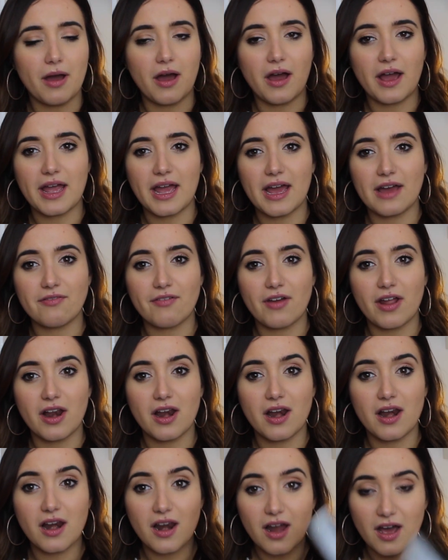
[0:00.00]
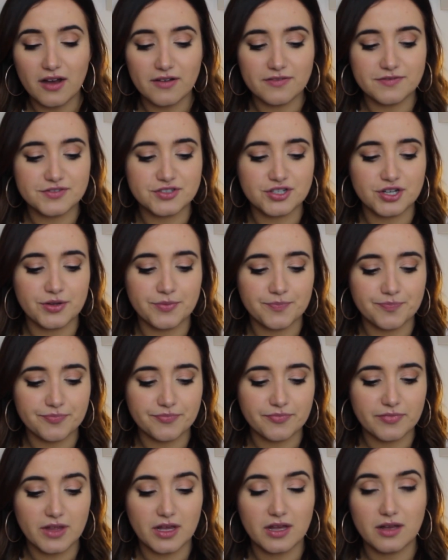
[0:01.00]
But I have loved
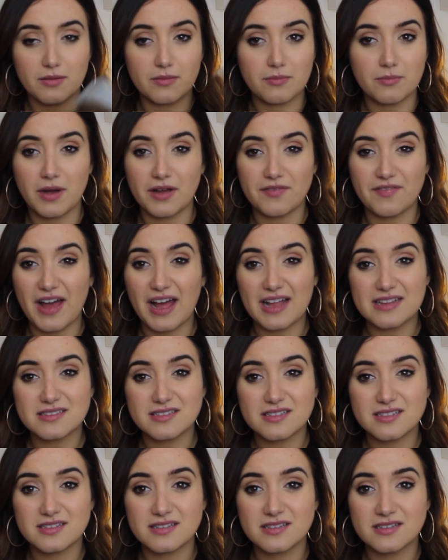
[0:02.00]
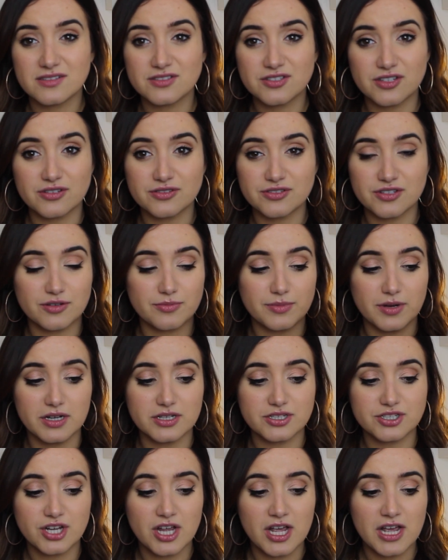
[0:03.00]
my Vans so, so
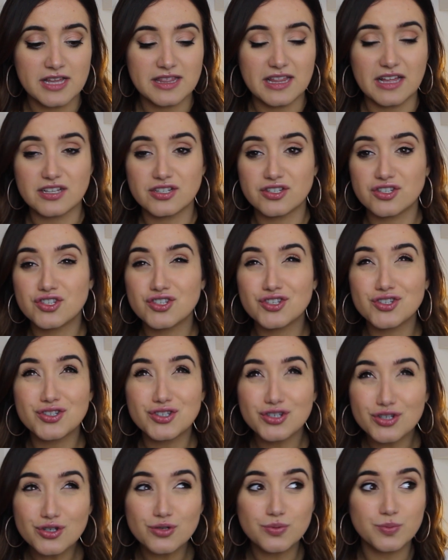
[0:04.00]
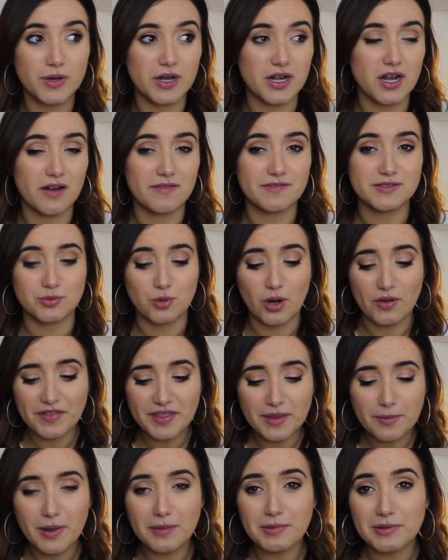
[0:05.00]
much. They're super comfortable. I
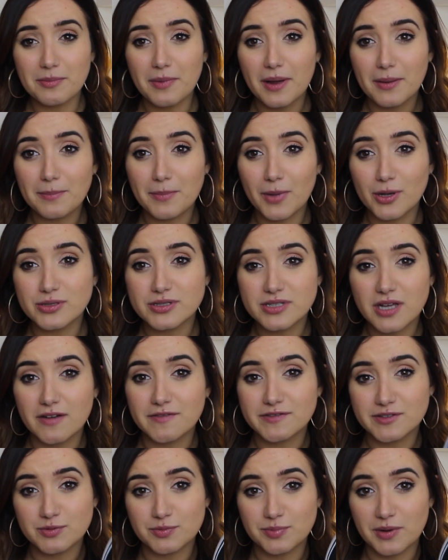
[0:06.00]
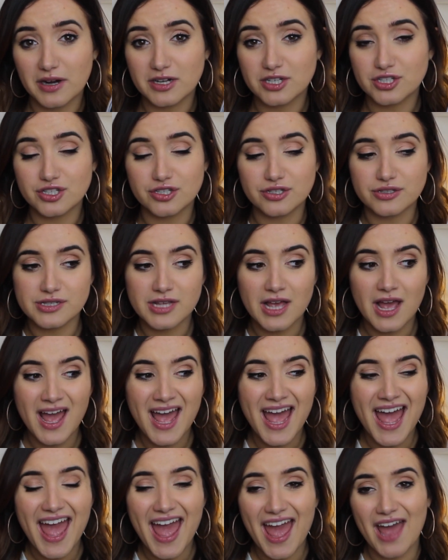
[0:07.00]
think they might be my most comfortable pair of shoes
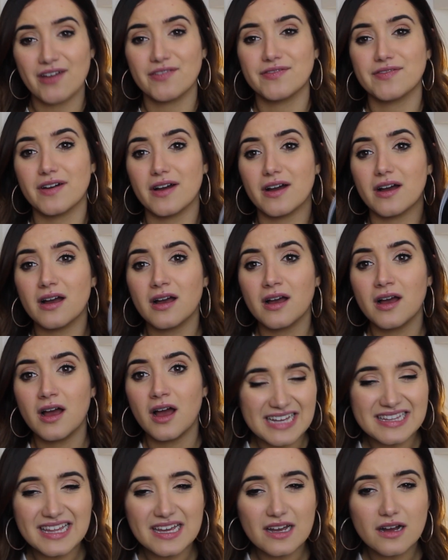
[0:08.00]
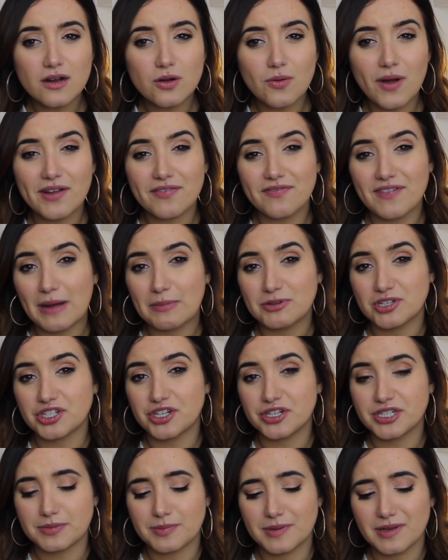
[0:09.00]
ever. And they are quite flat, which I
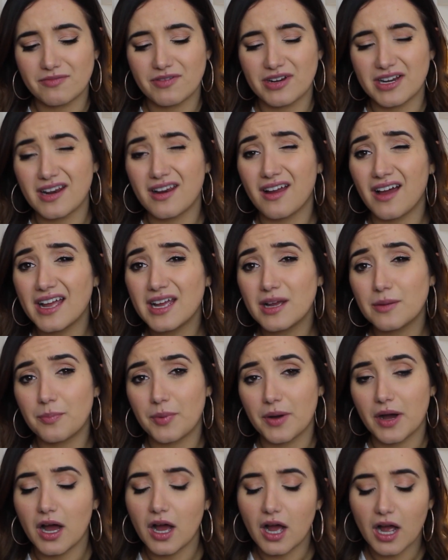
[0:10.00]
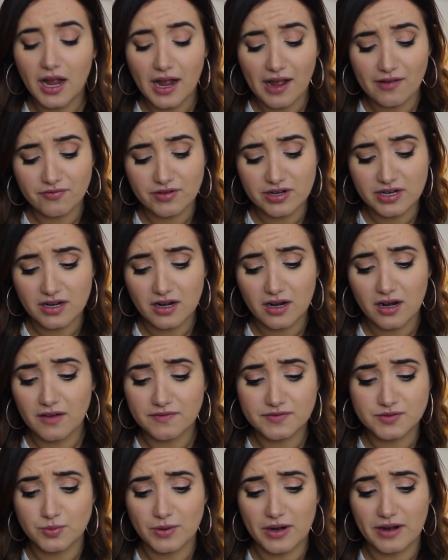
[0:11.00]
don't typically really like, but I have really
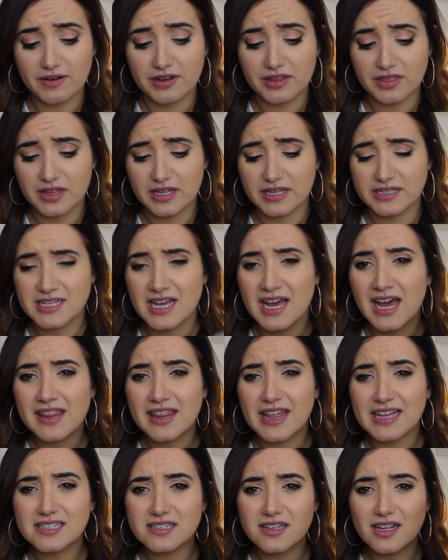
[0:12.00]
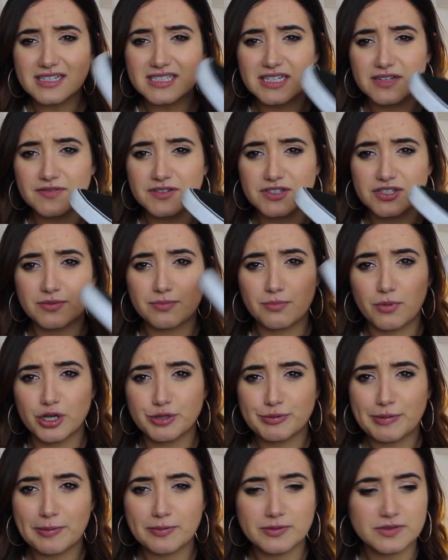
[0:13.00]
loved wearing these. They're slightly different to
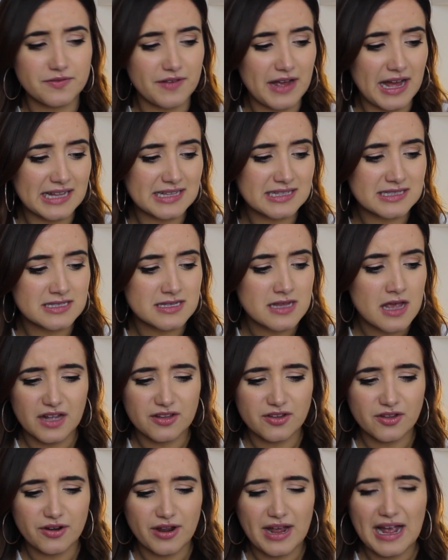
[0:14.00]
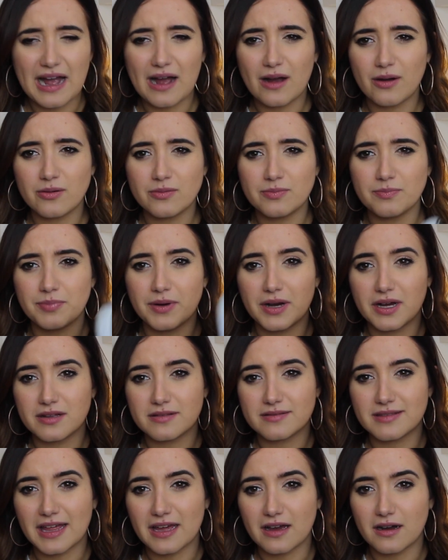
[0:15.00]
most people's Vans. I don't know how,
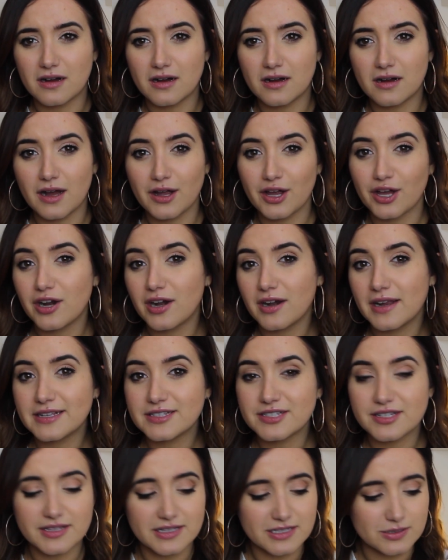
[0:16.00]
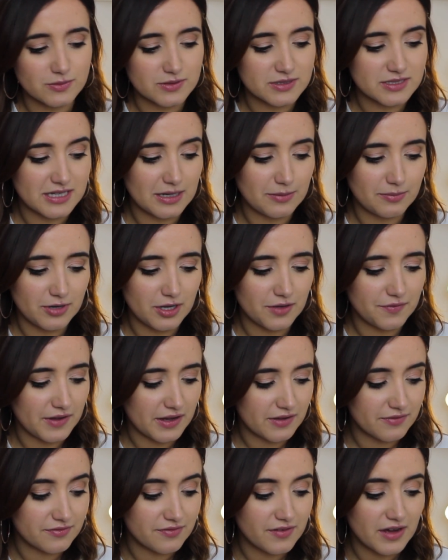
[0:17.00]
but they are. I'm going to link to these ones down below if
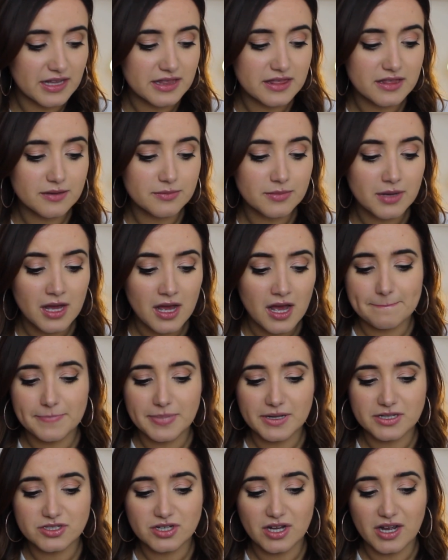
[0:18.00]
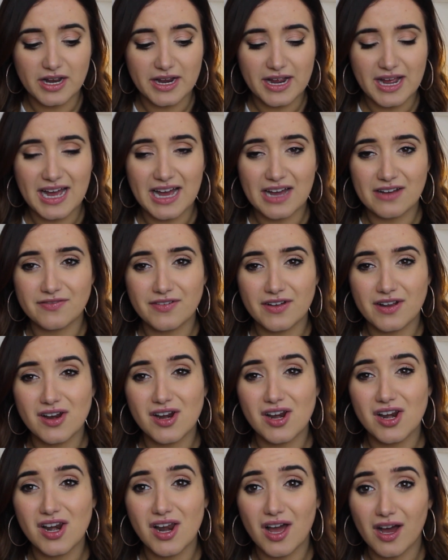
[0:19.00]
I can find them. But I have
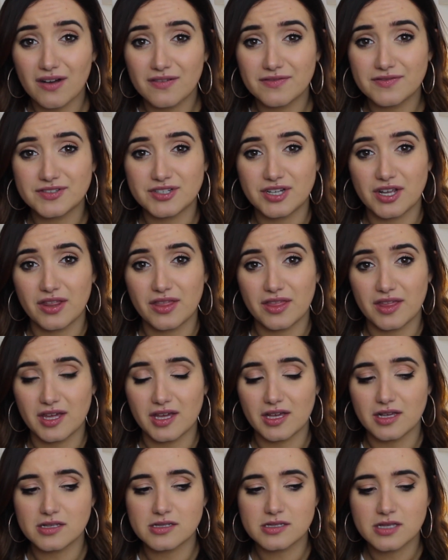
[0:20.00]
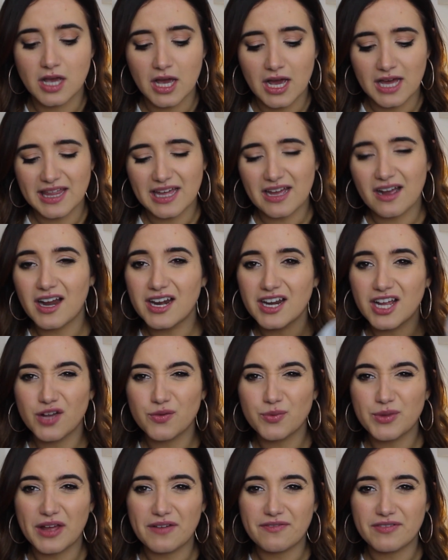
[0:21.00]
loved these. They kind of
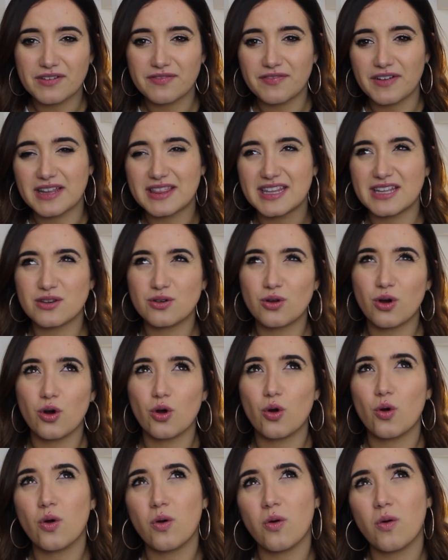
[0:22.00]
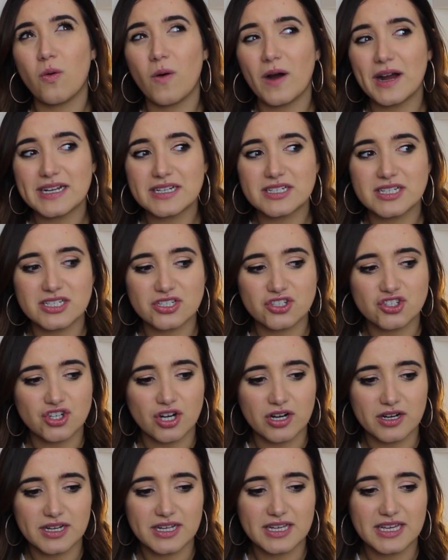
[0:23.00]
go with everything. They're not quite as
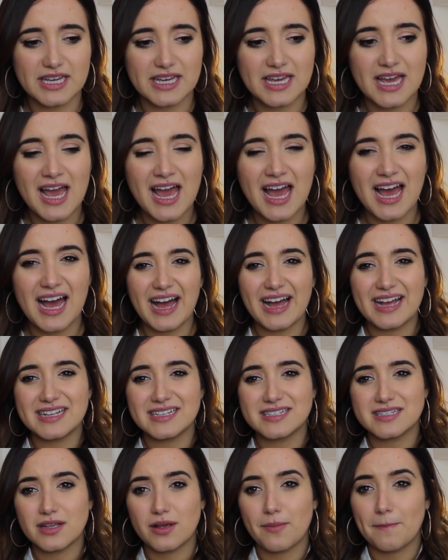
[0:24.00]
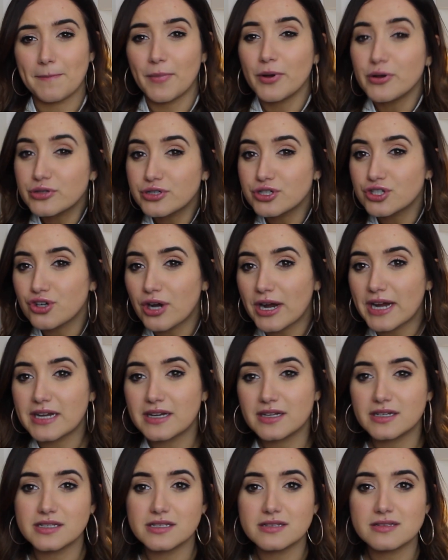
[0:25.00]
chunky as most
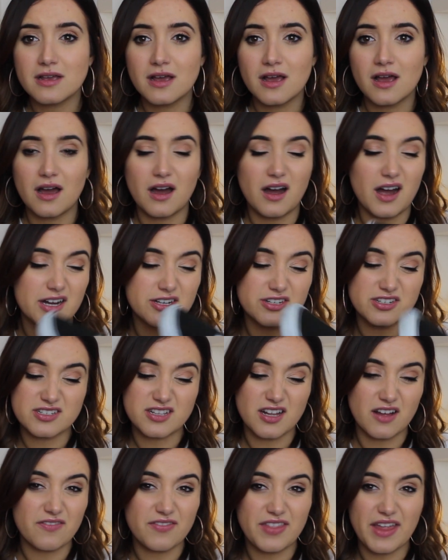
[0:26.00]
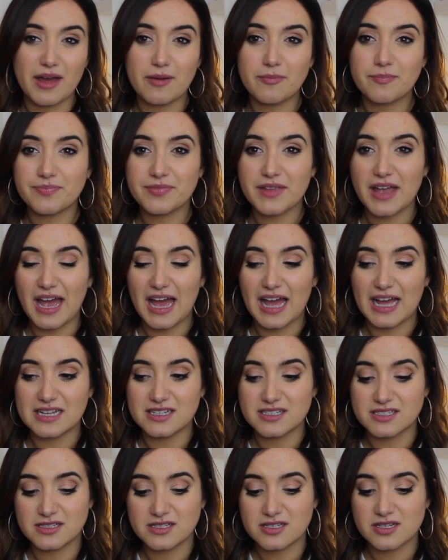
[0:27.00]
trainers. I just love them.
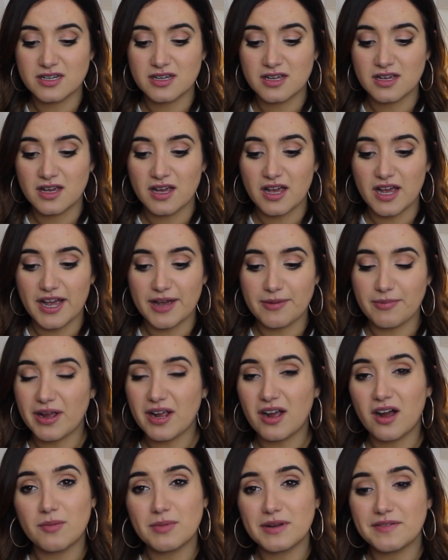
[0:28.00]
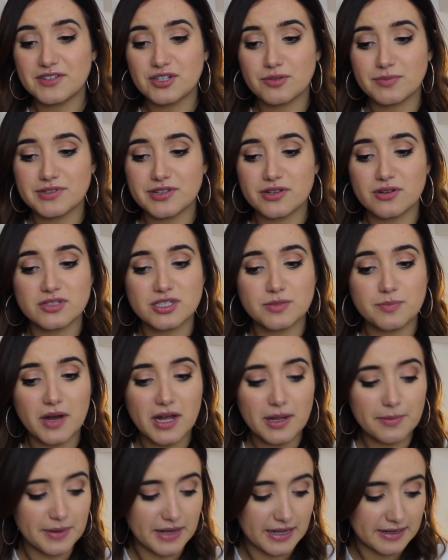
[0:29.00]
And I can't believe it took me so long to
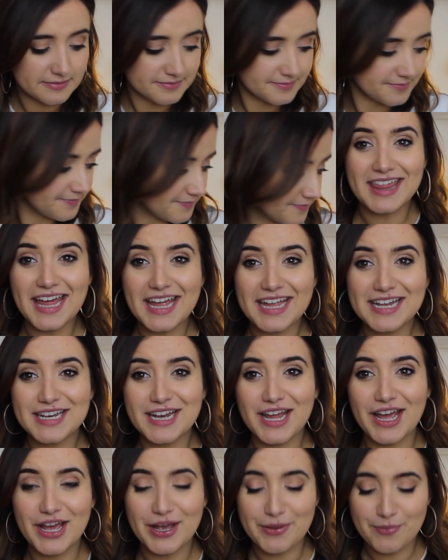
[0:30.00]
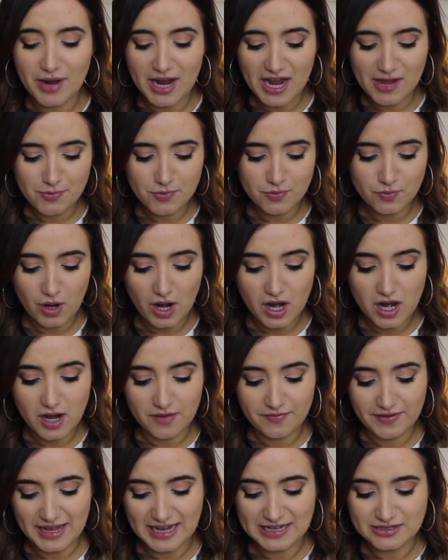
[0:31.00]
buy a pair. Then I have been
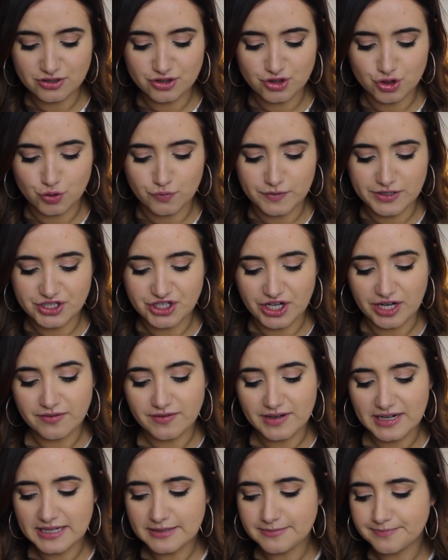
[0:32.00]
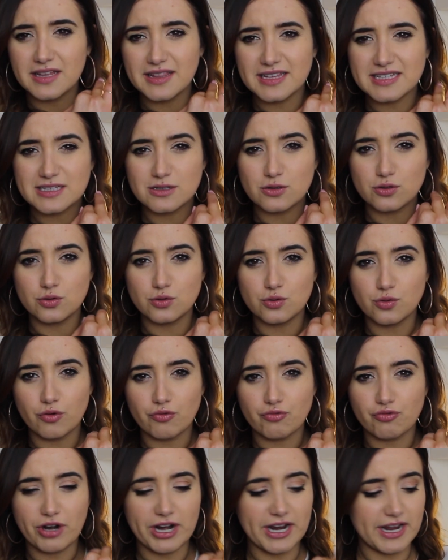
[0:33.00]
loving ASOS jewellery generally. Like this
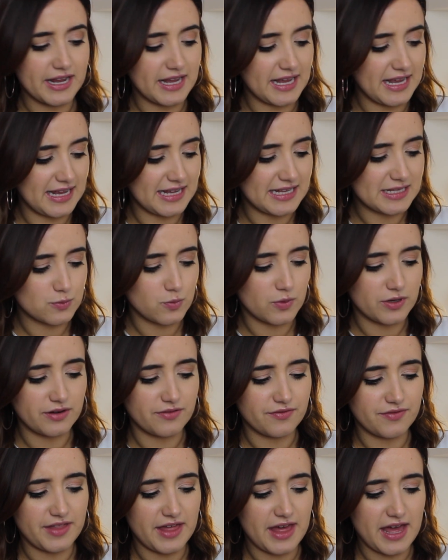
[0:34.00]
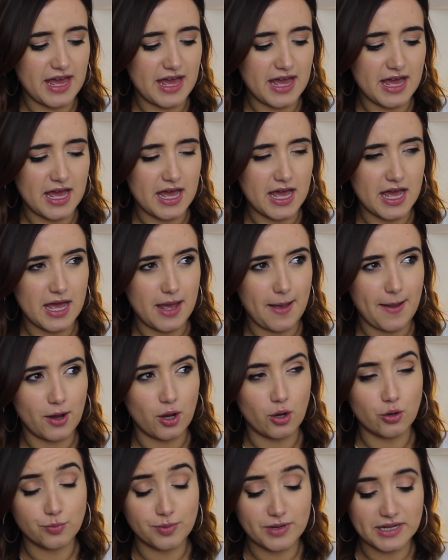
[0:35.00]
little ring is one of their
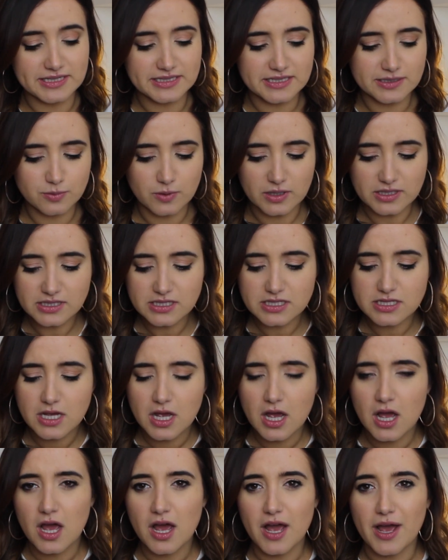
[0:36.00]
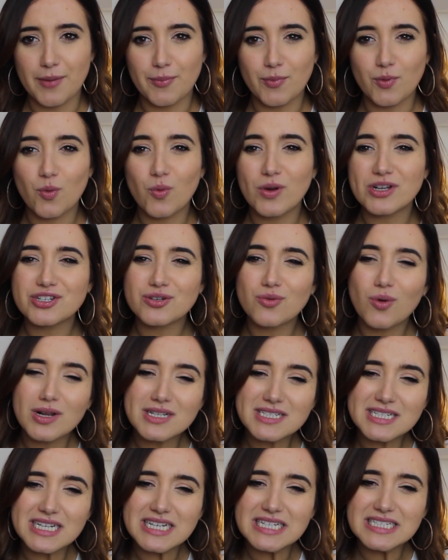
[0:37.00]
gold-plated ones, which
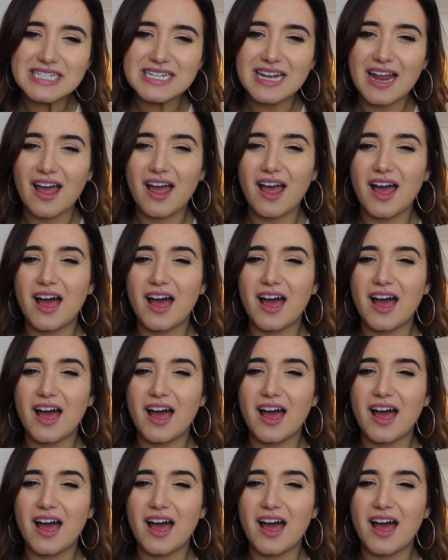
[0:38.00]
quality isn't